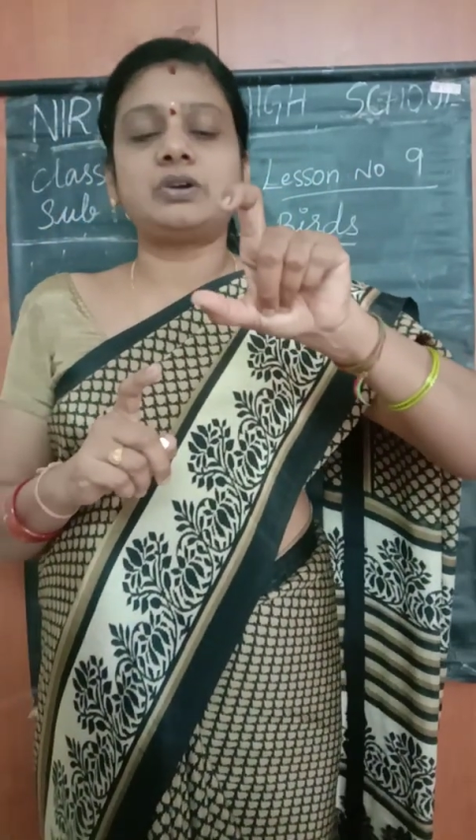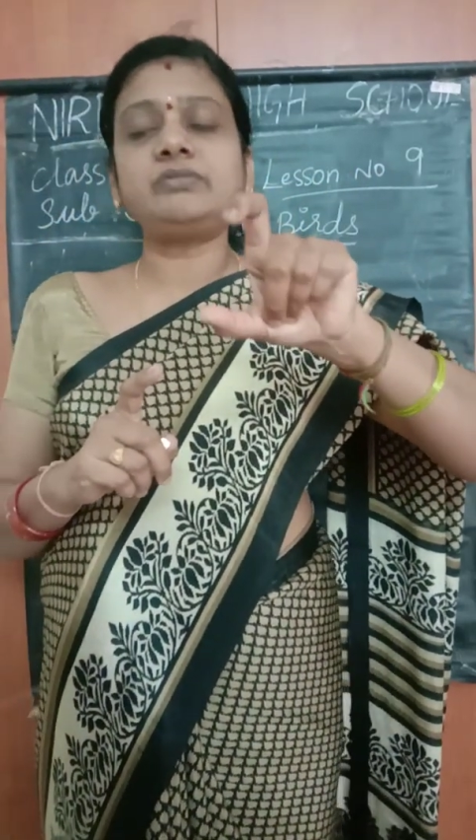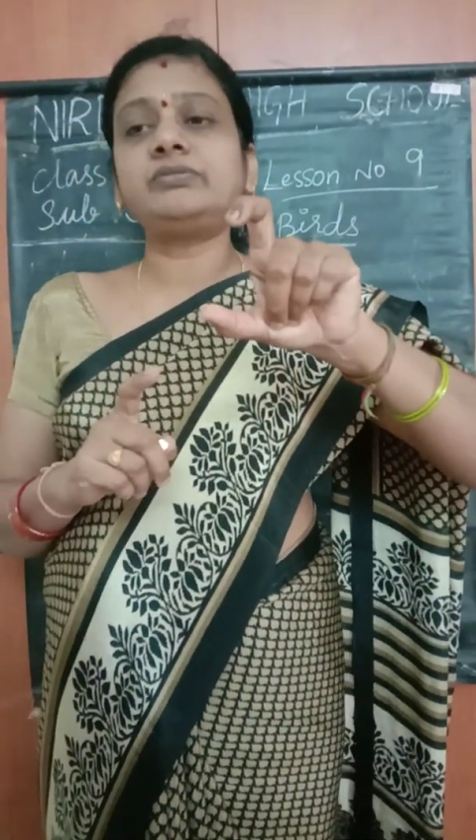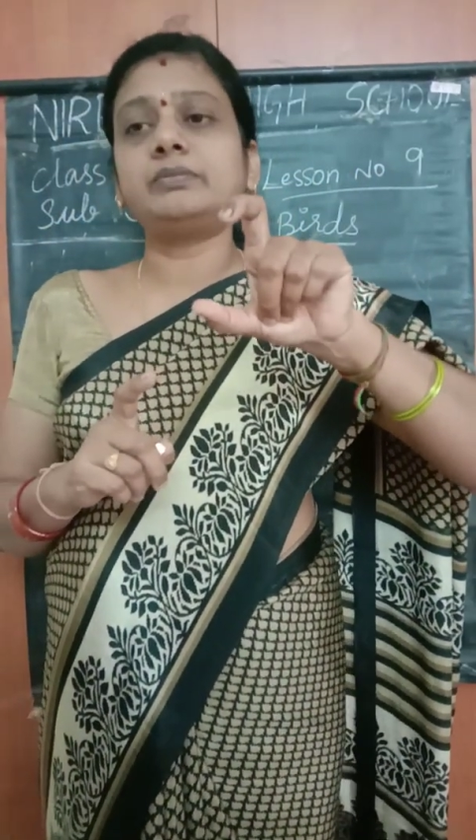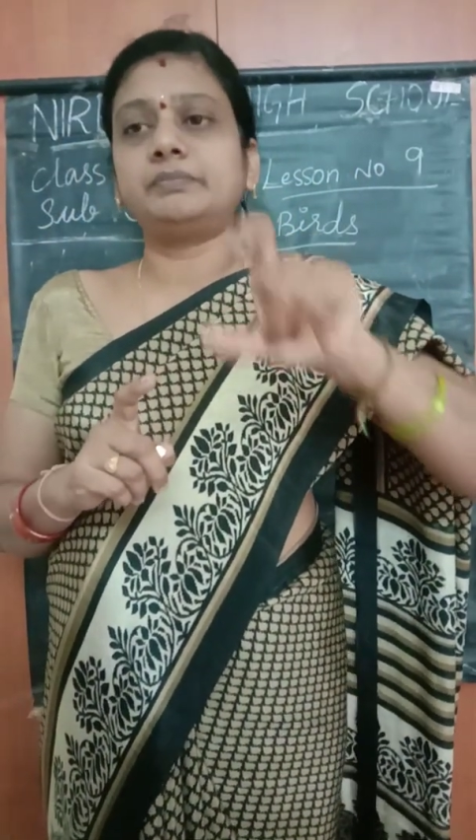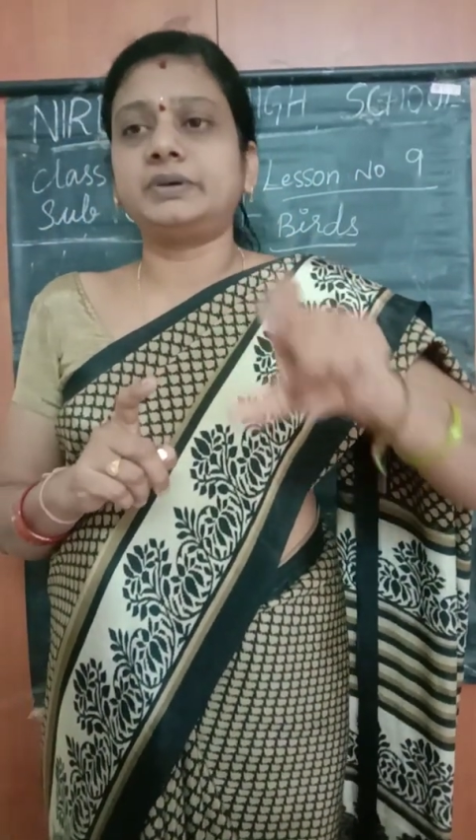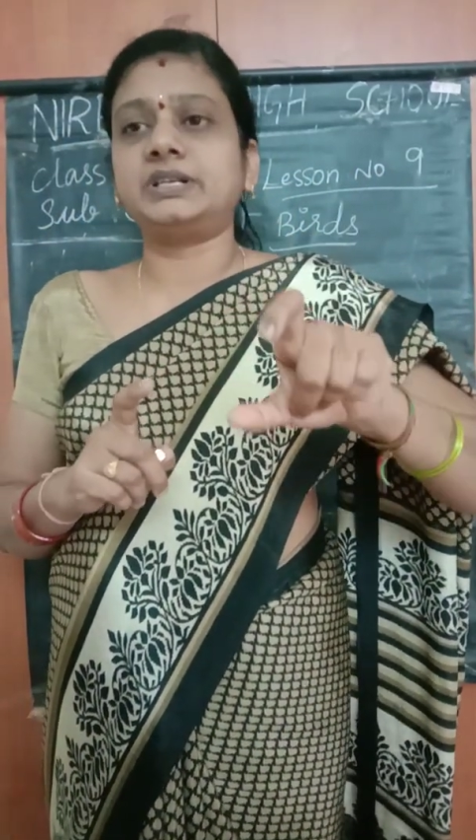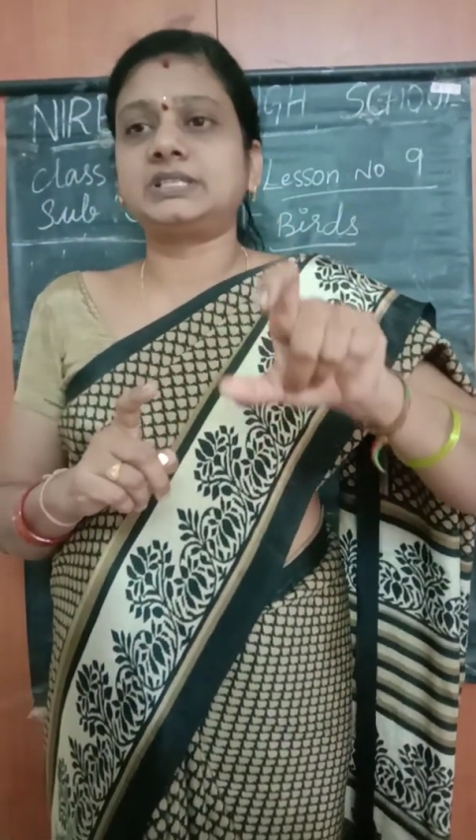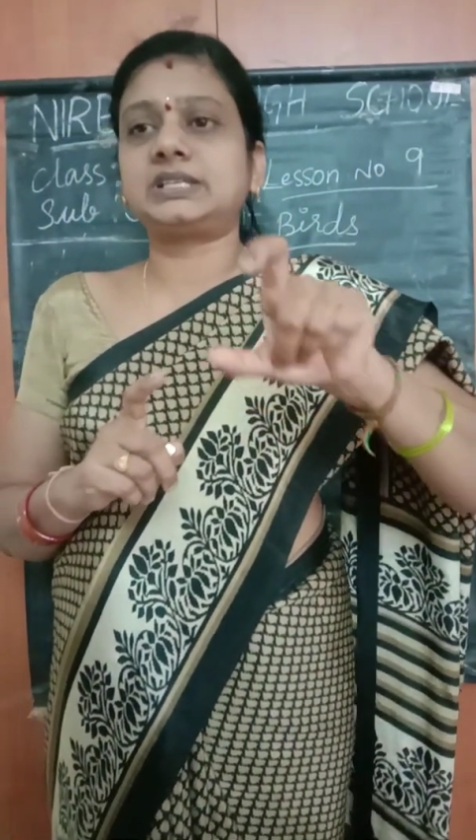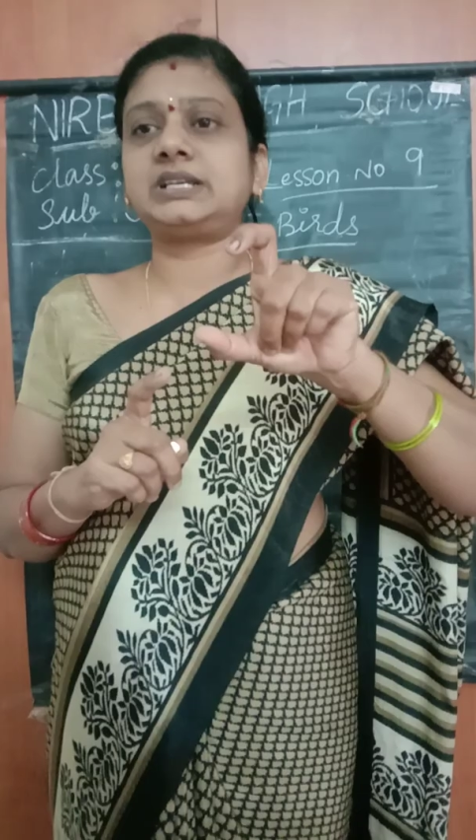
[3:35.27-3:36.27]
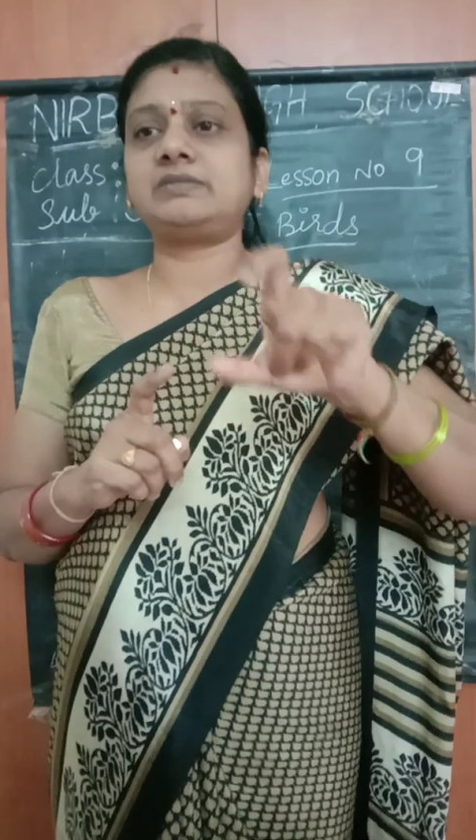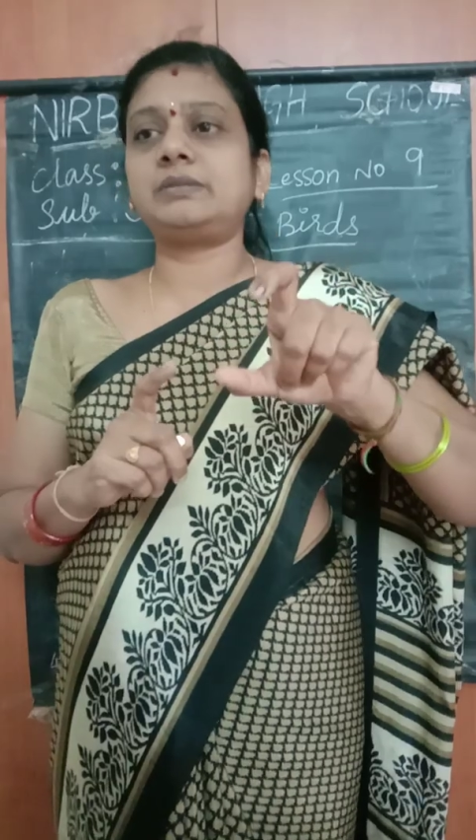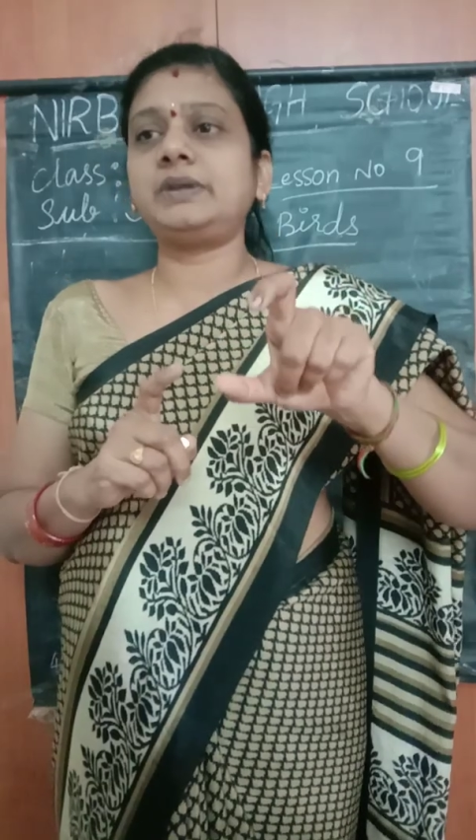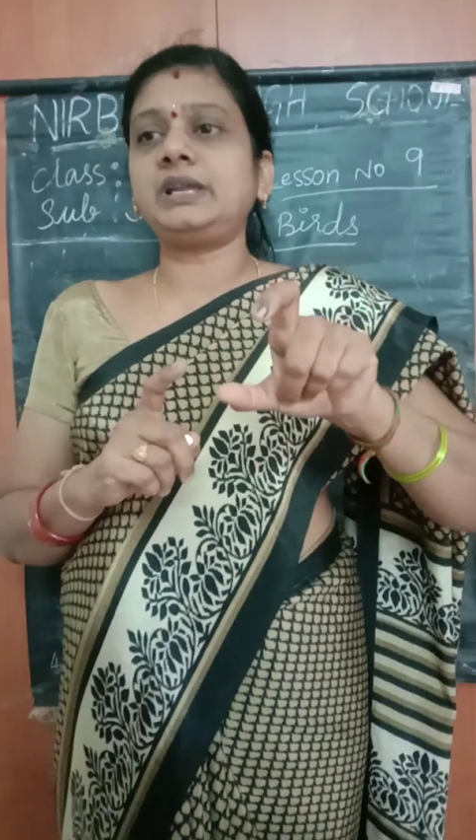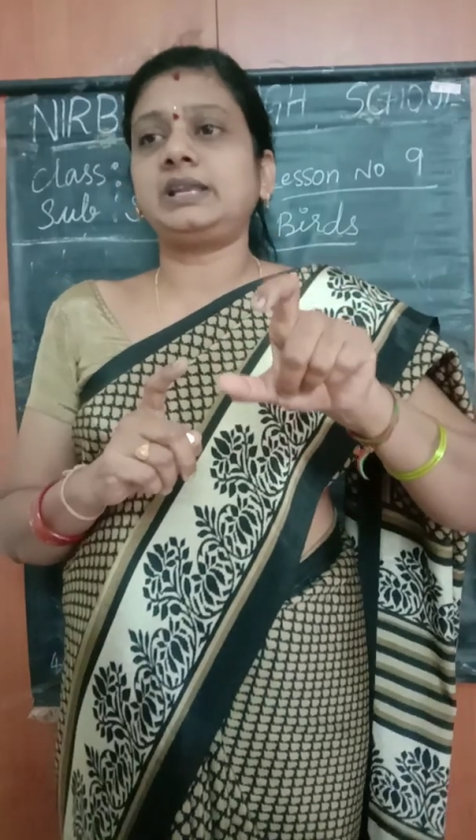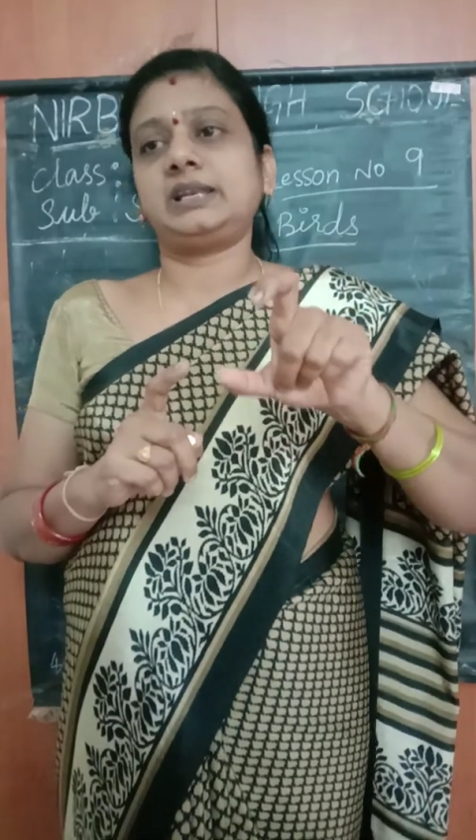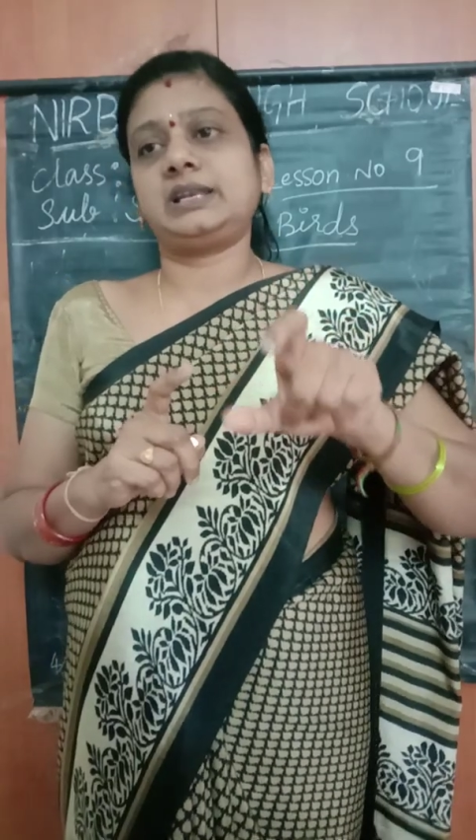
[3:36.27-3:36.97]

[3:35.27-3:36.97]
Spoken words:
of birds it will be